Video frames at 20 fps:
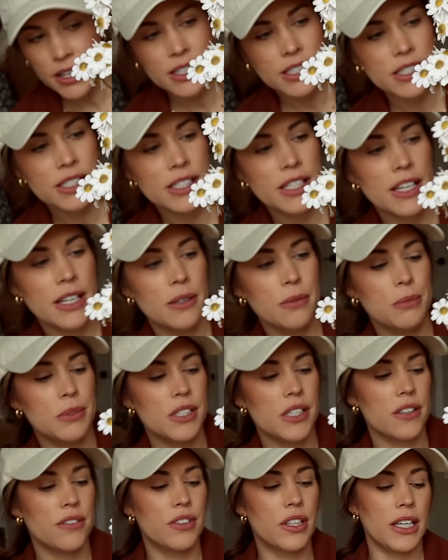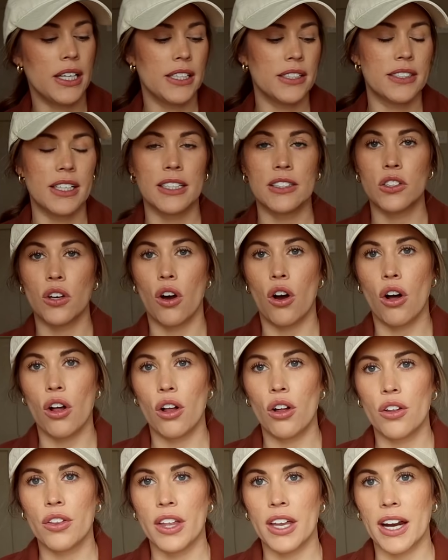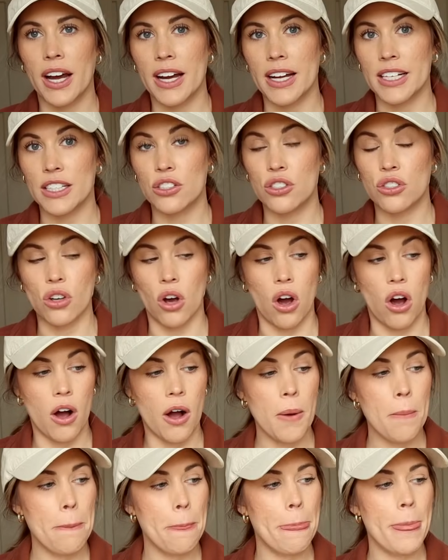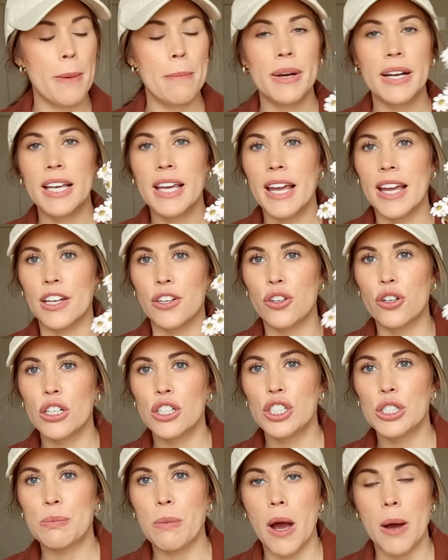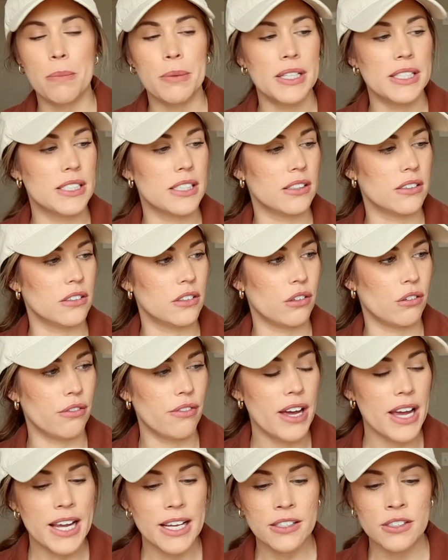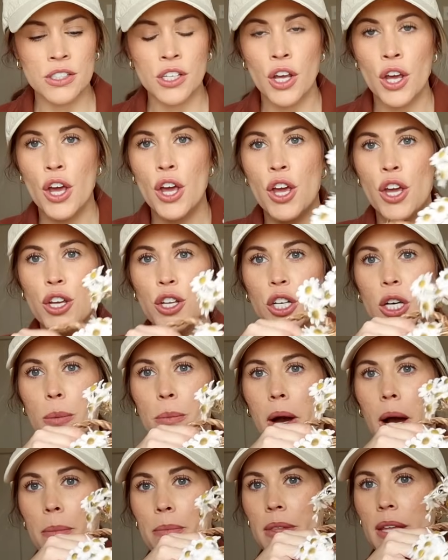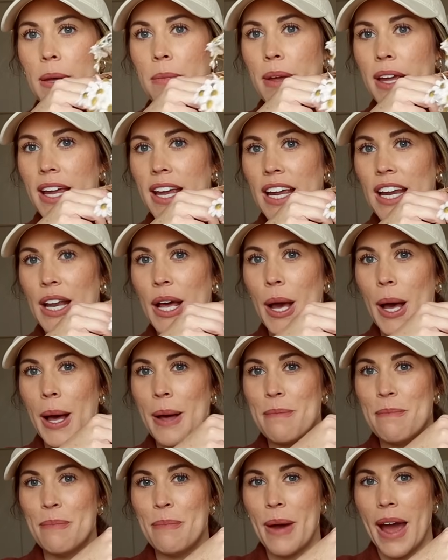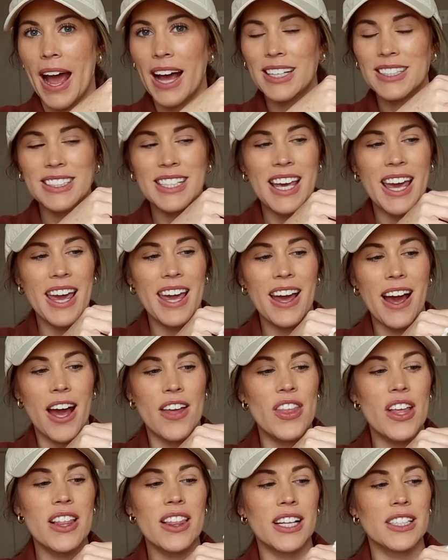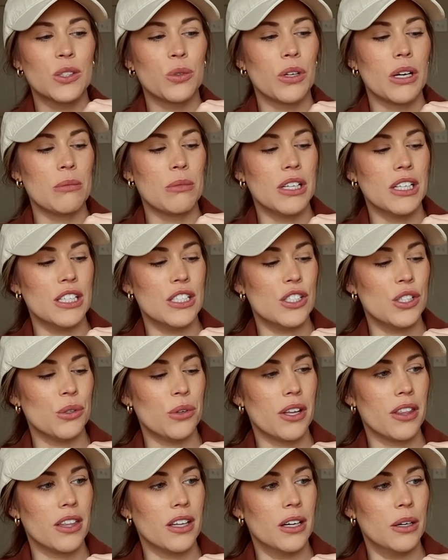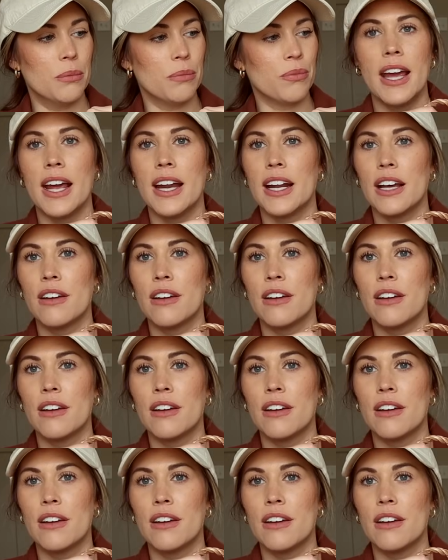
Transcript: stems of these. That's all that I saw. But again, you could just pop these in a little vase. You could pop them in a basket. I think that's what I'm gonna do with them. And